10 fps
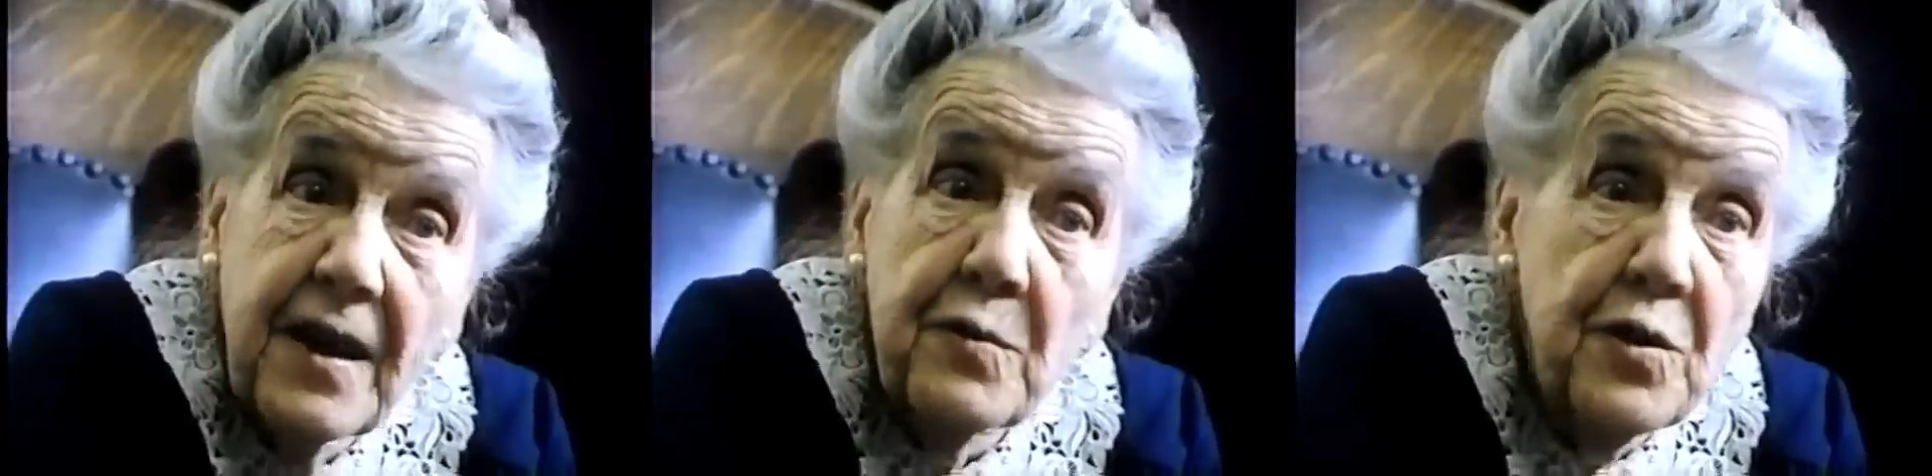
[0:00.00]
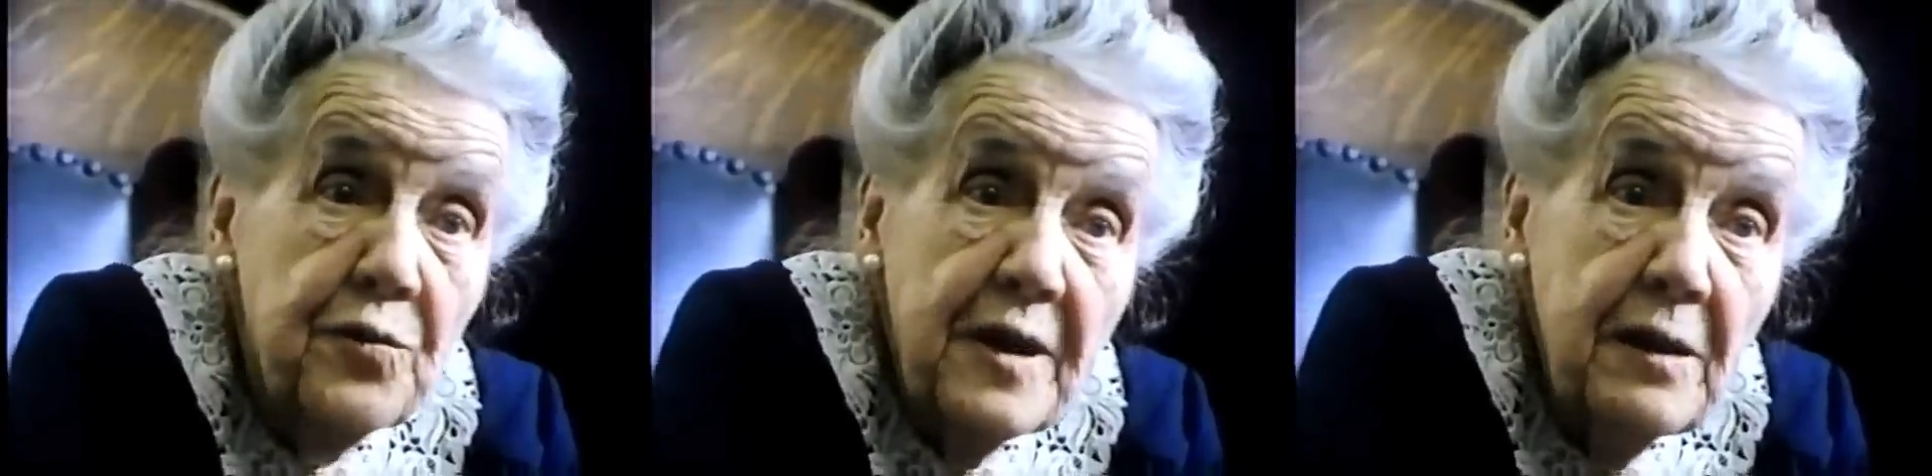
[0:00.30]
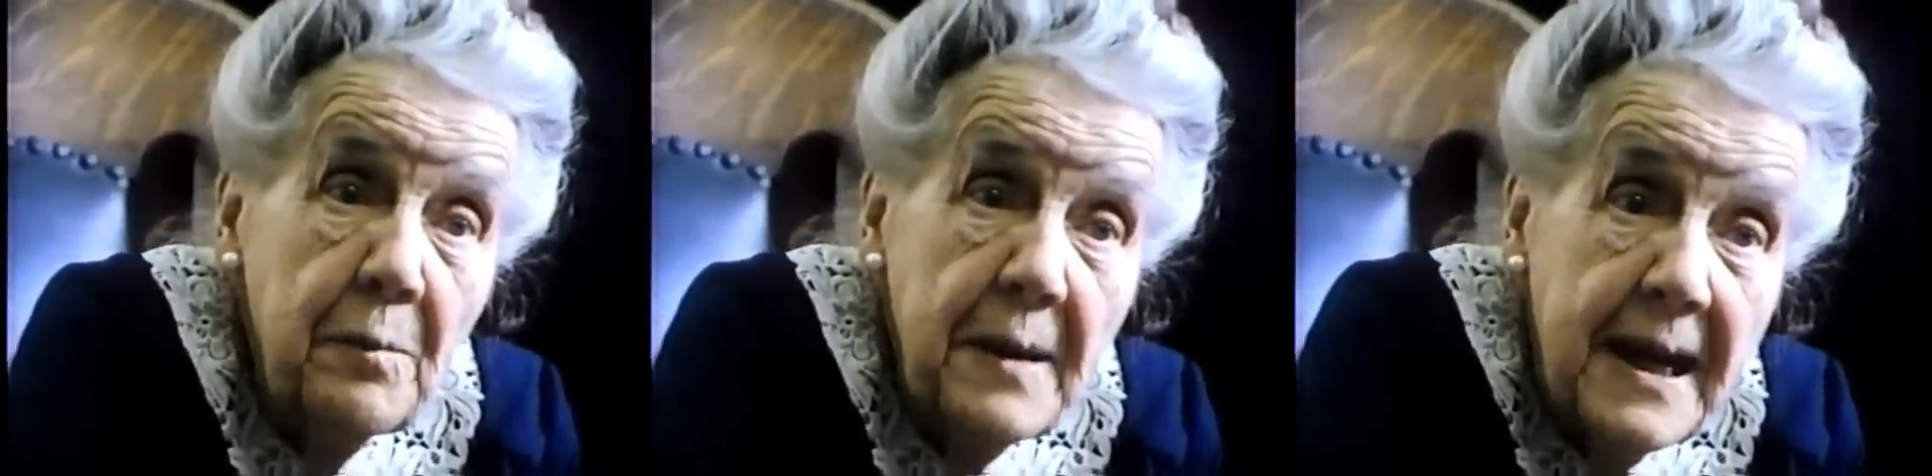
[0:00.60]
they were
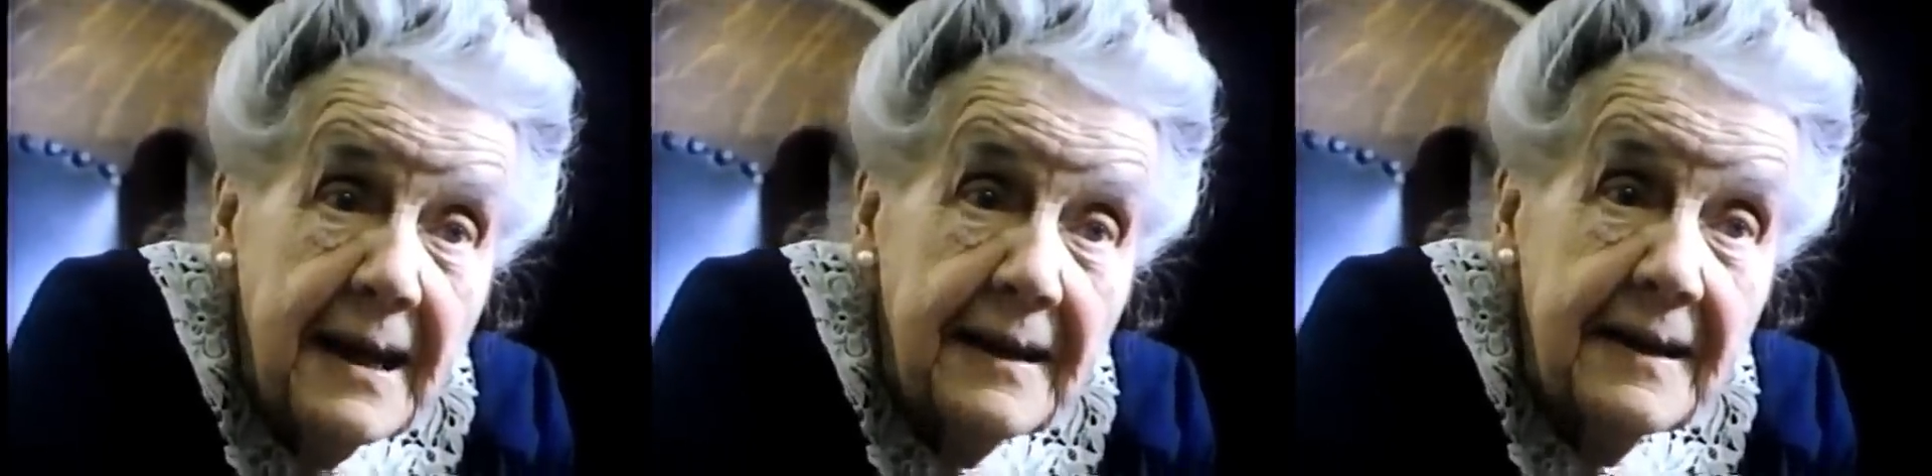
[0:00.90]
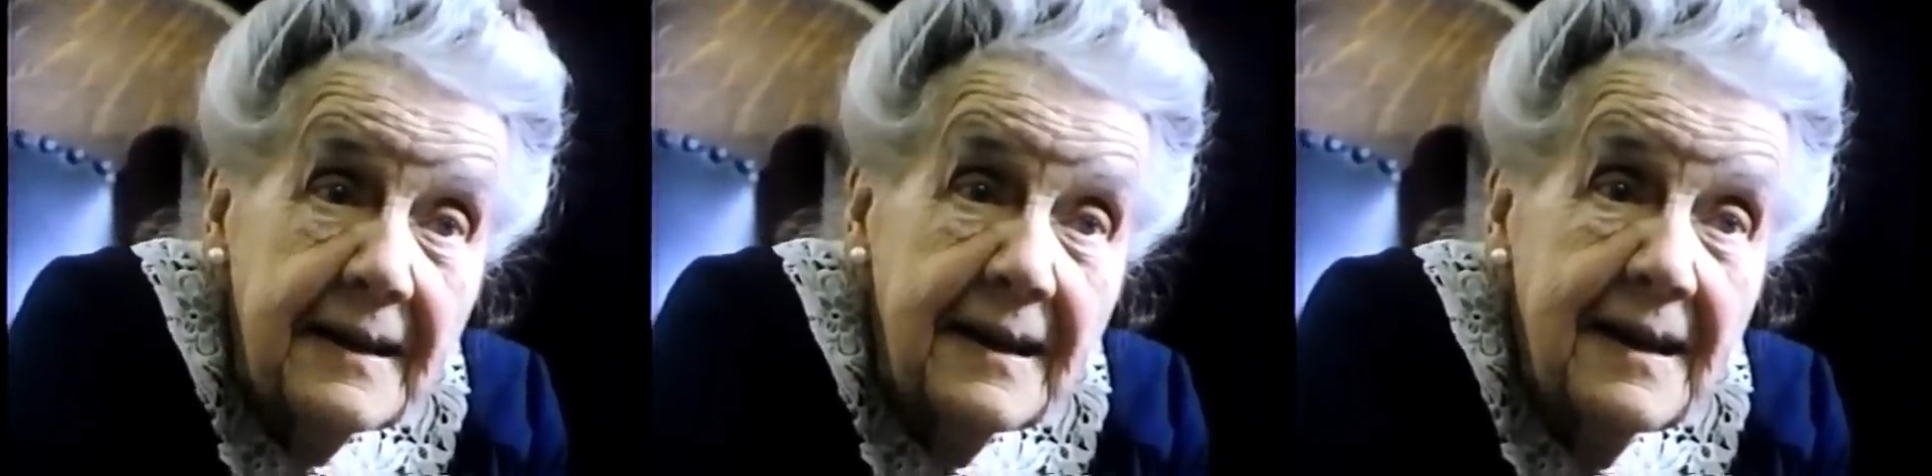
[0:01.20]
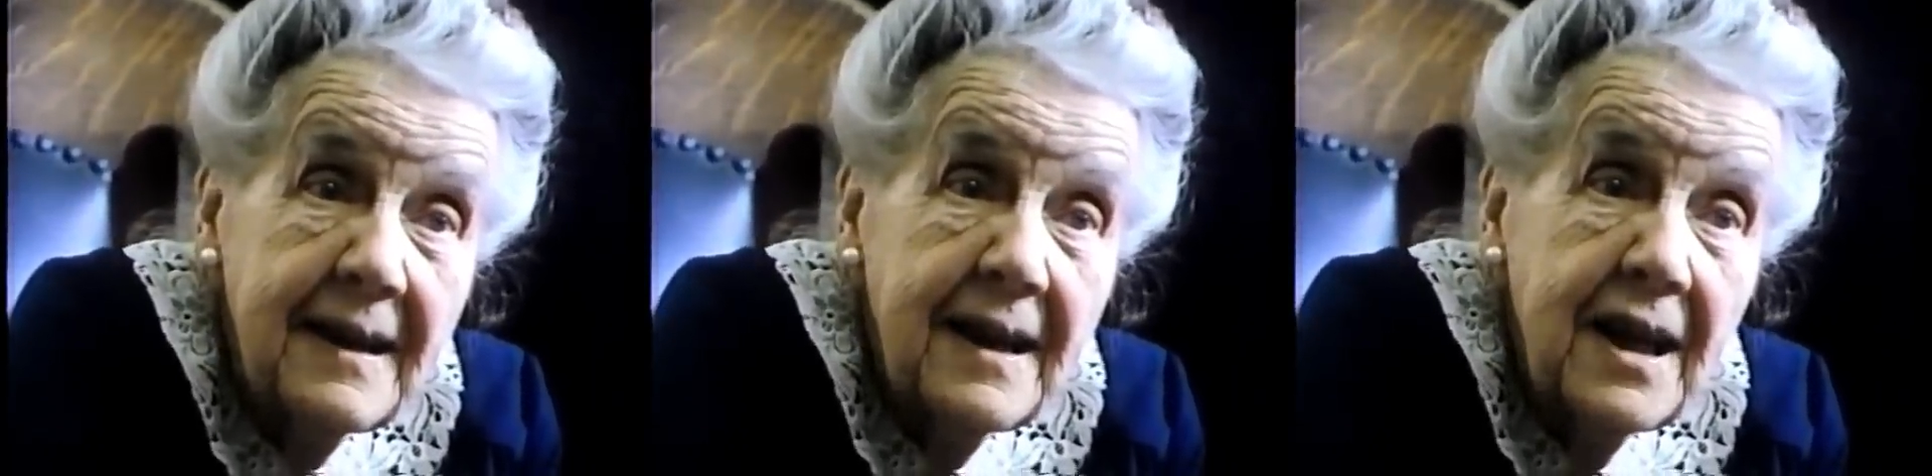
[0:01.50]
real men.
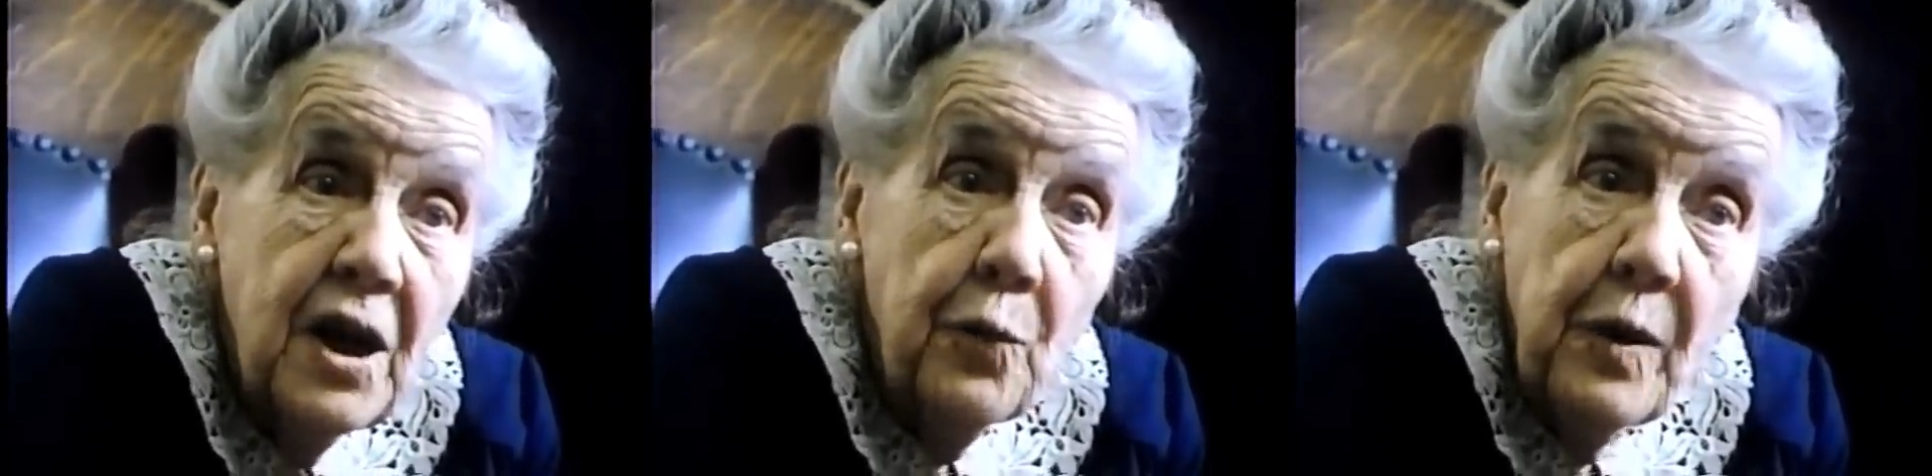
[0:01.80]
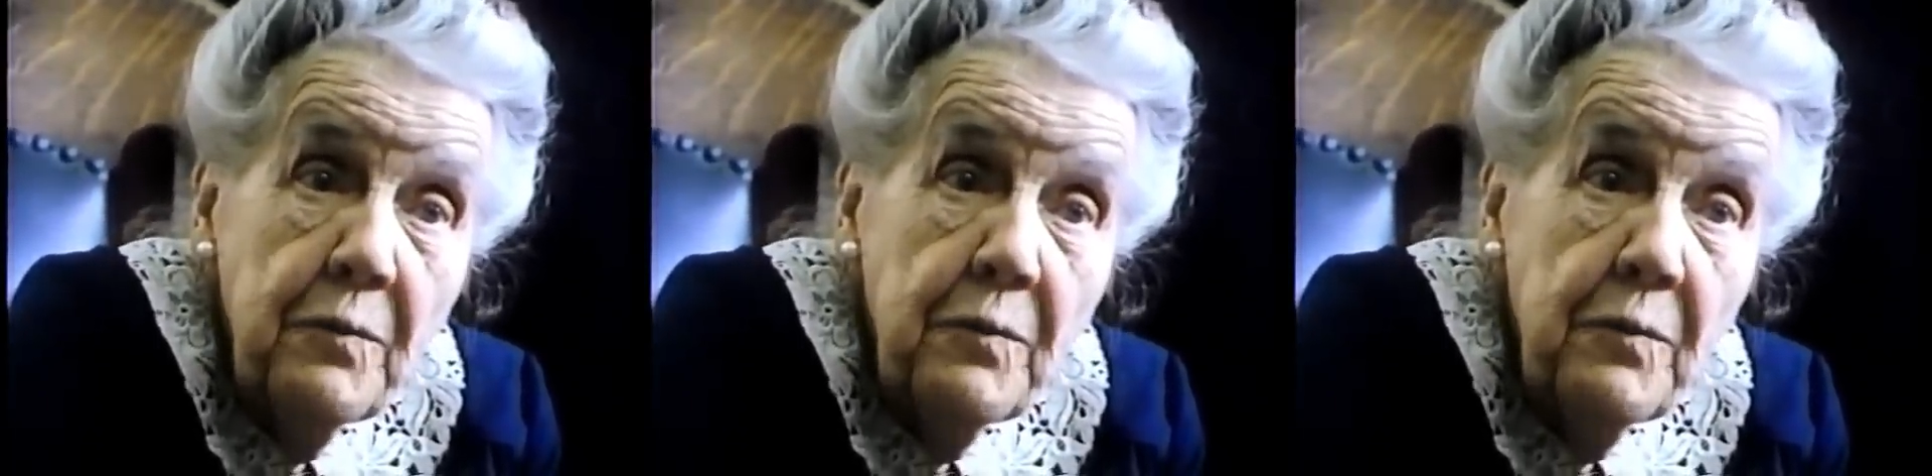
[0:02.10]
We